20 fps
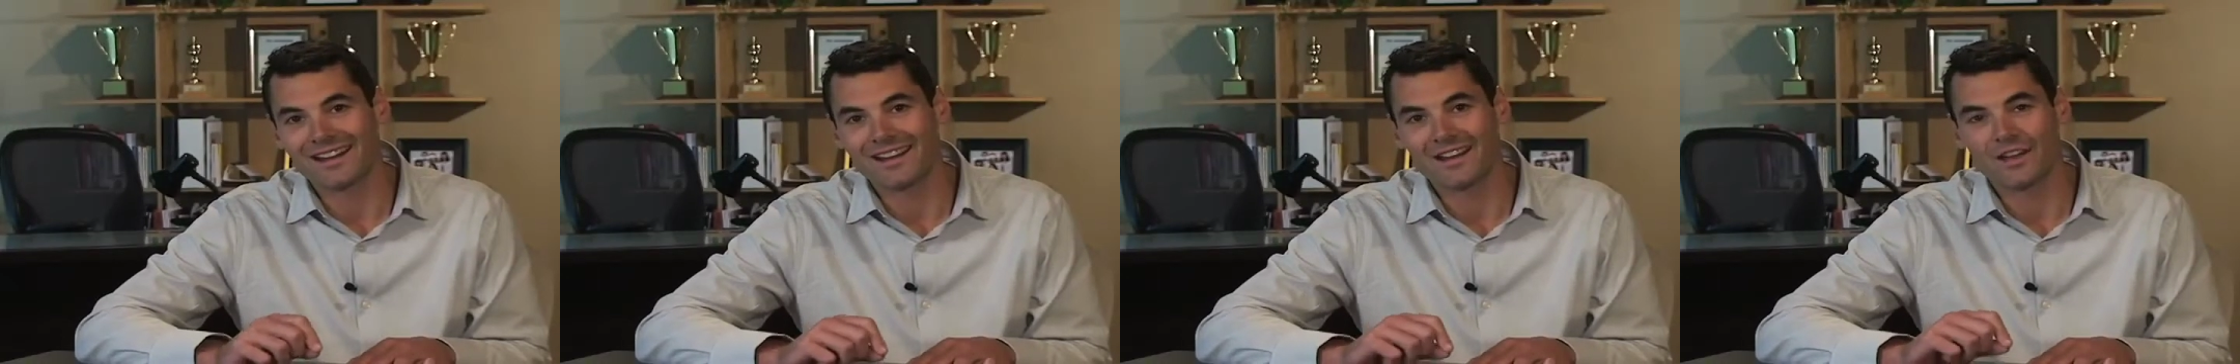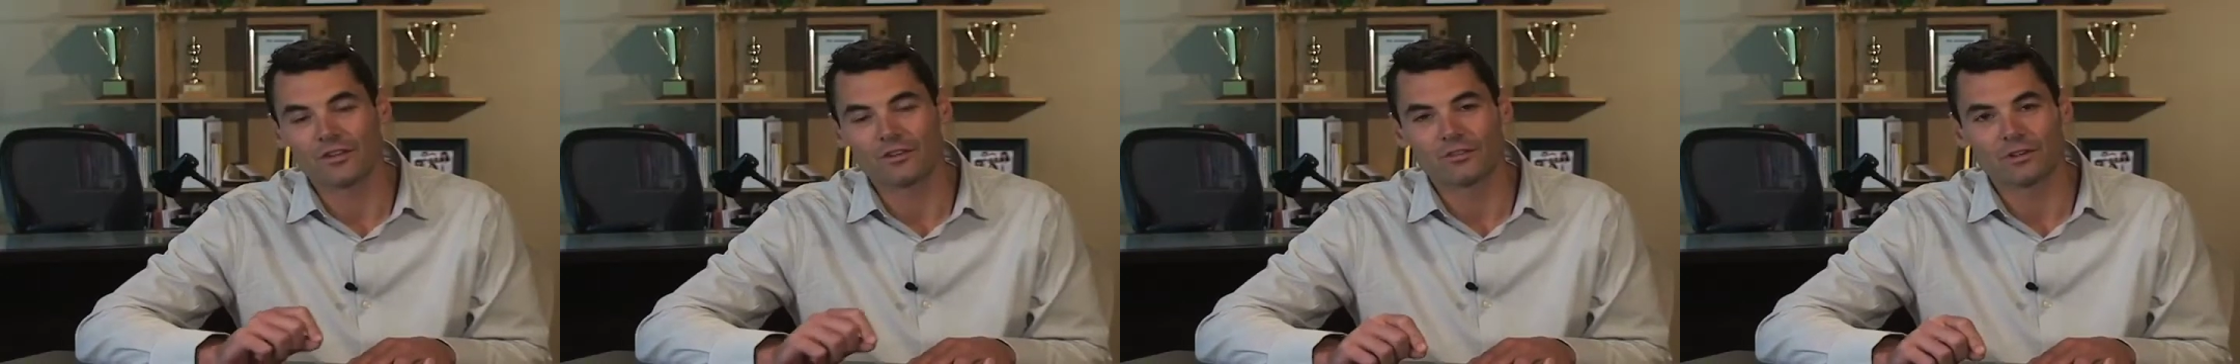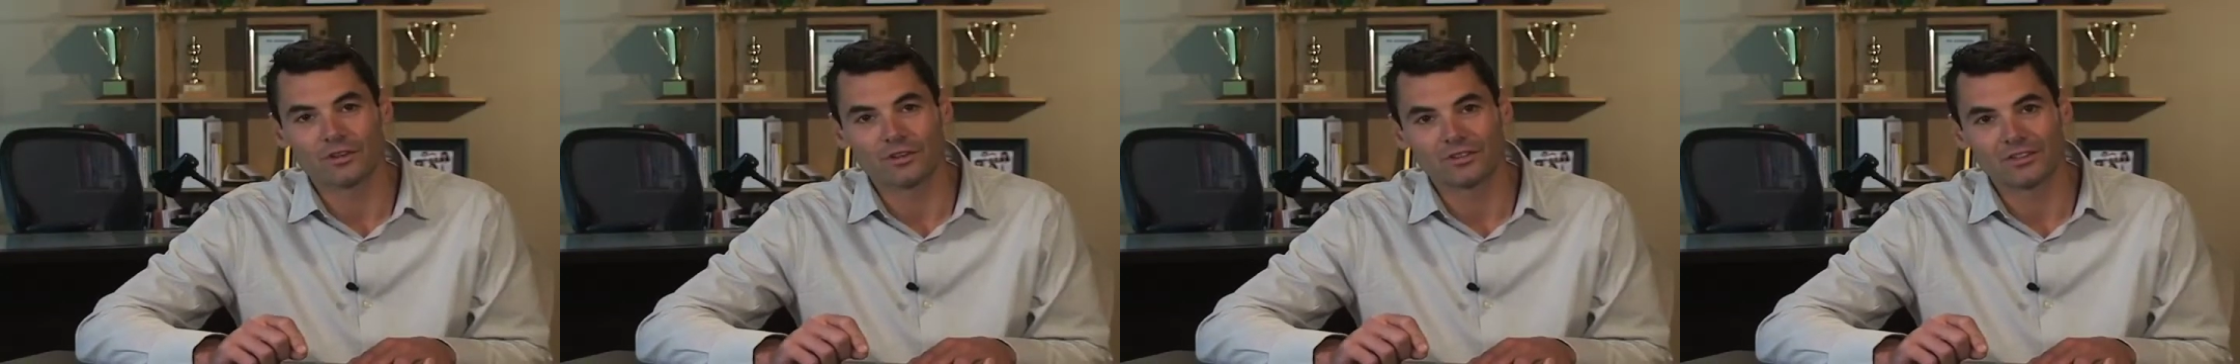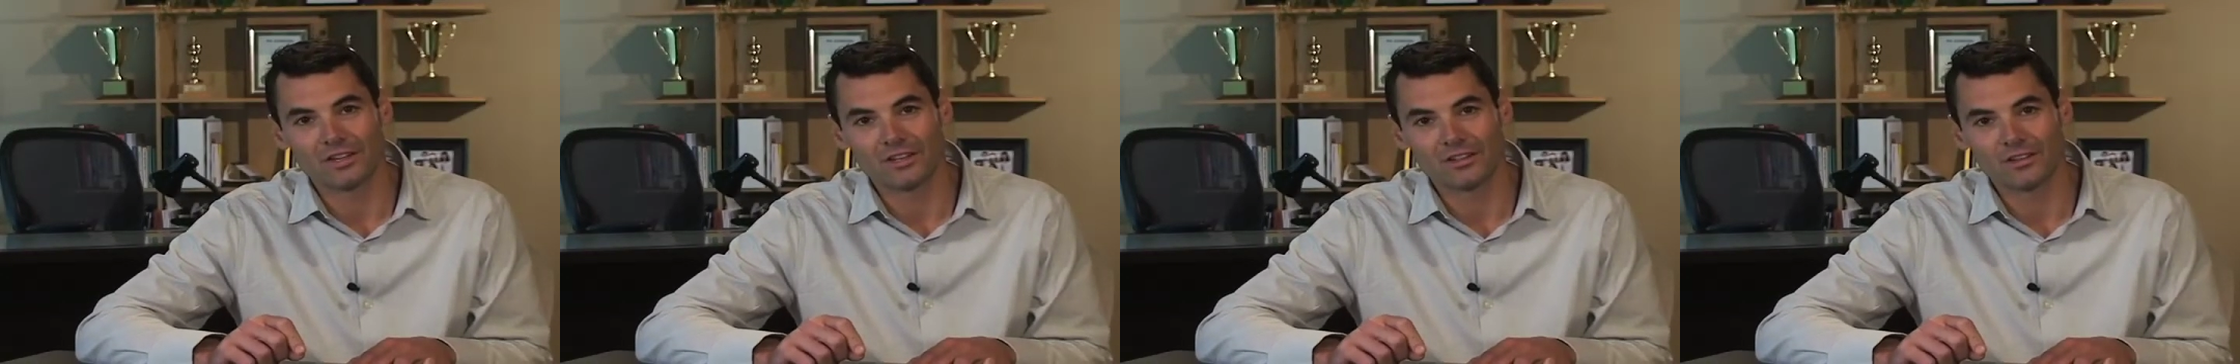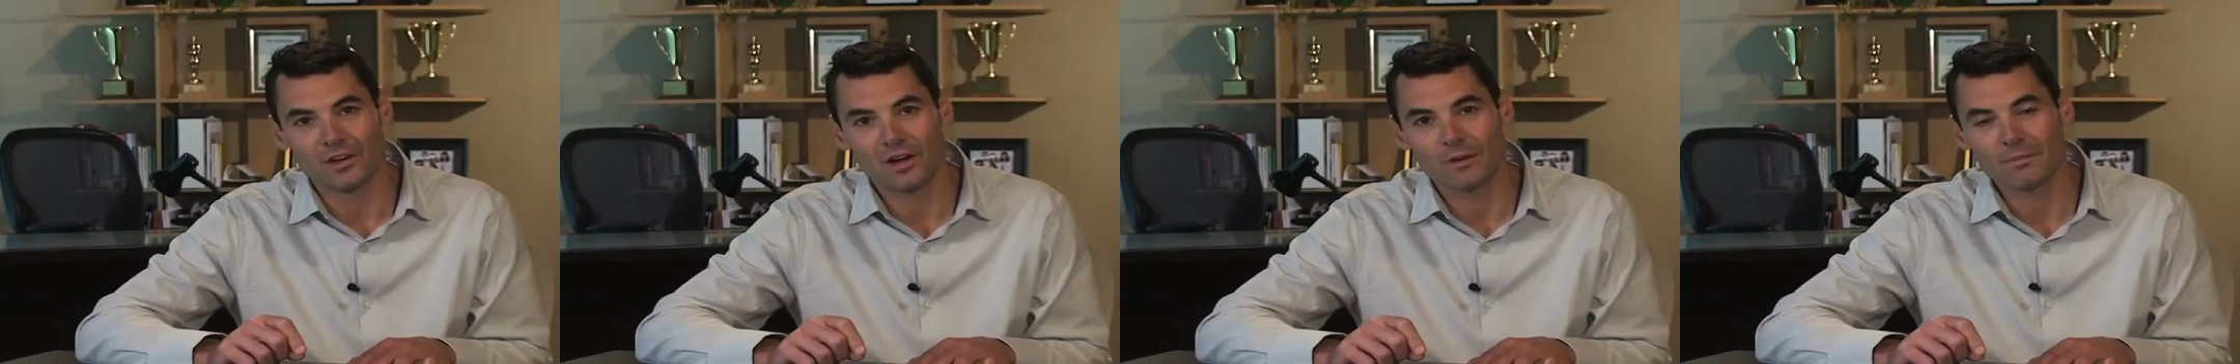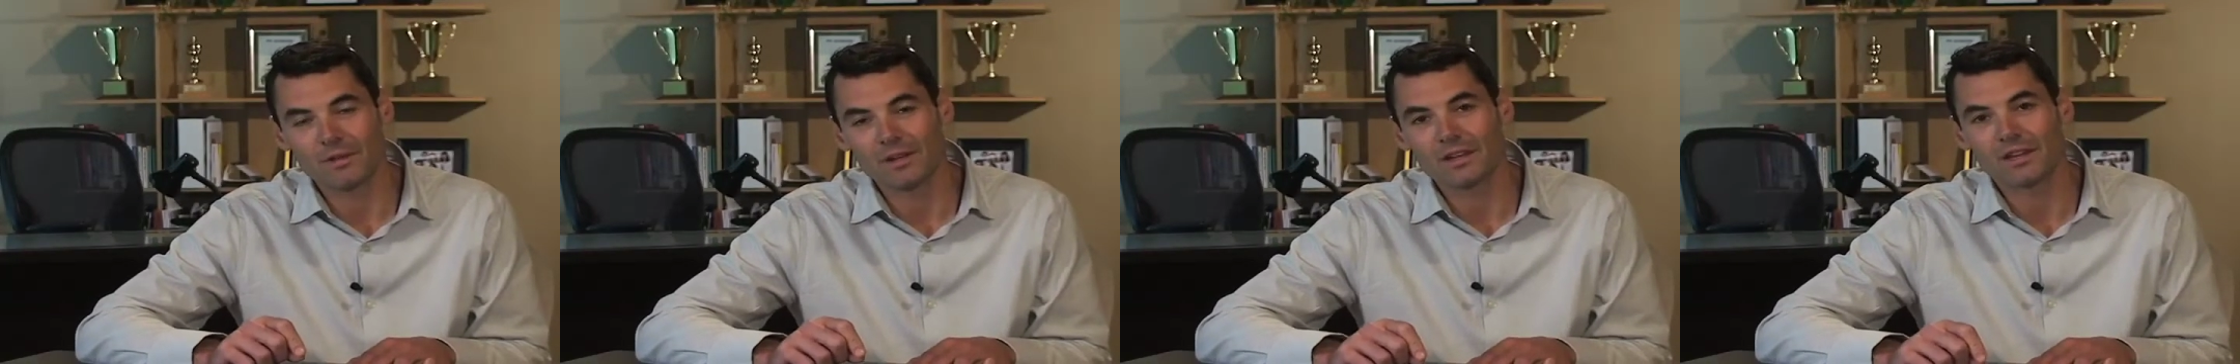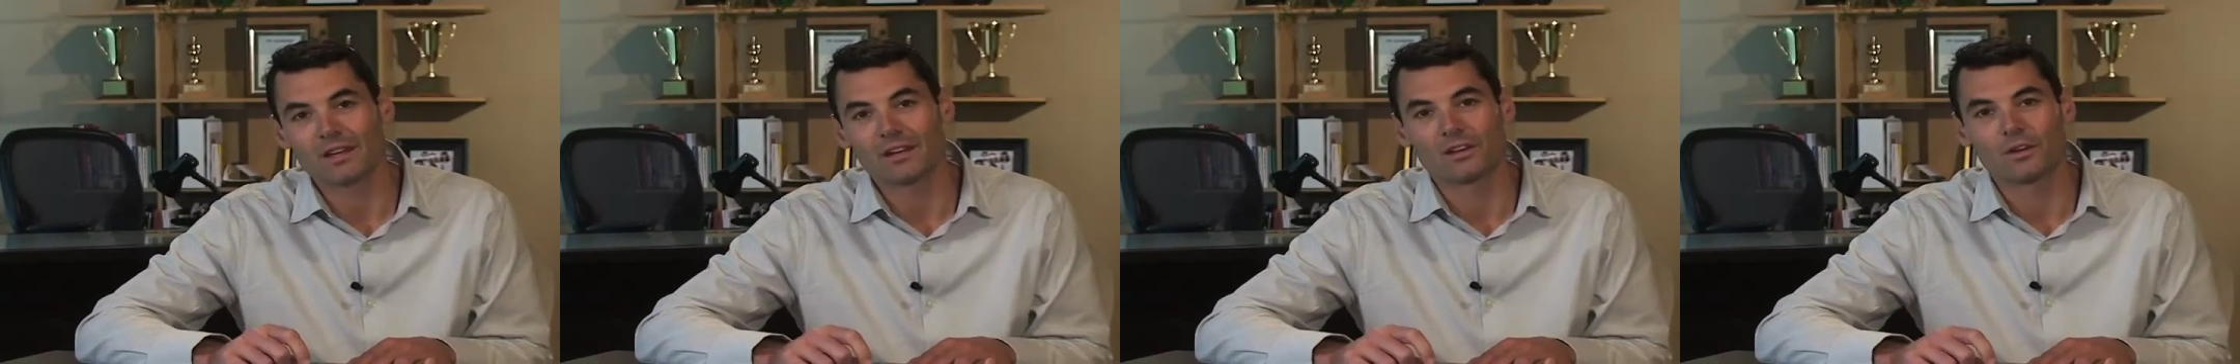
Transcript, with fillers: any other real estate topic,